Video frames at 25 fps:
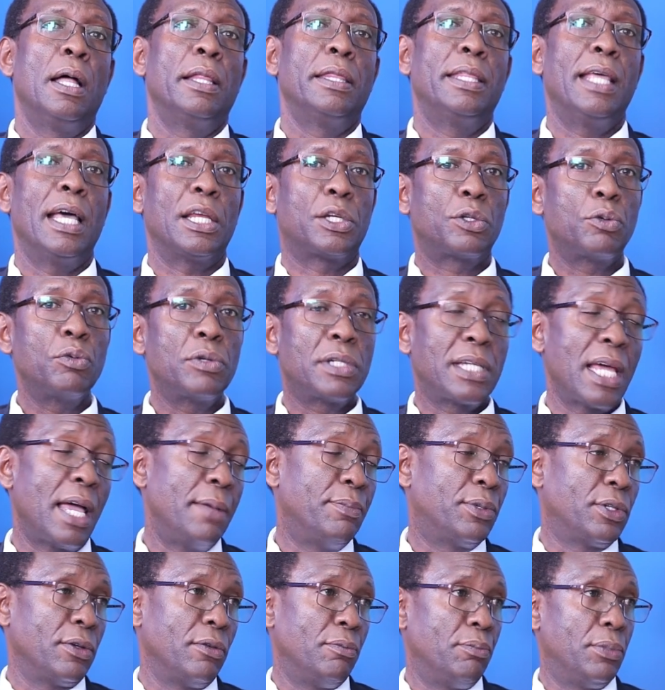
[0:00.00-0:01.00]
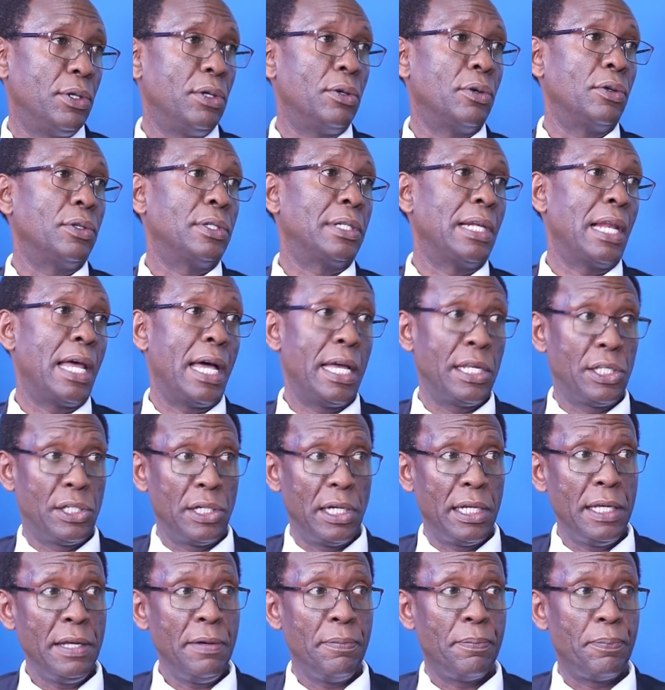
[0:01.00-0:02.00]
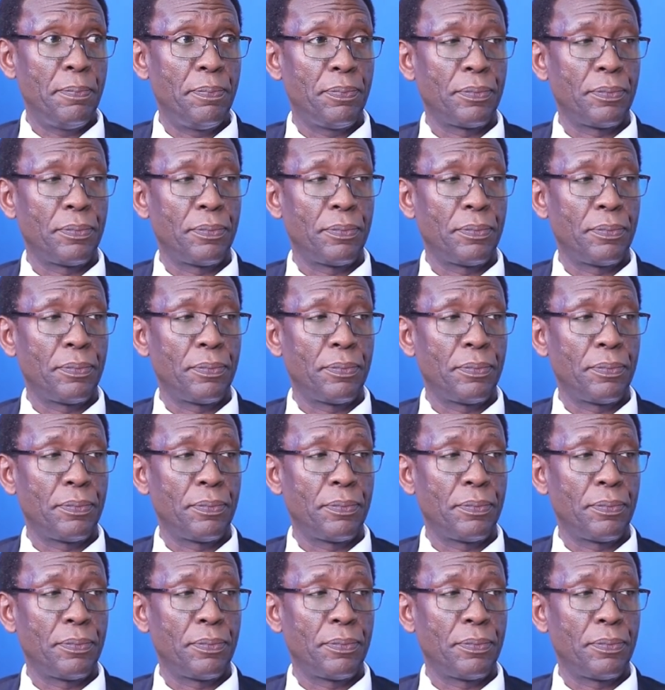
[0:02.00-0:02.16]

There are two types of bureaus largely.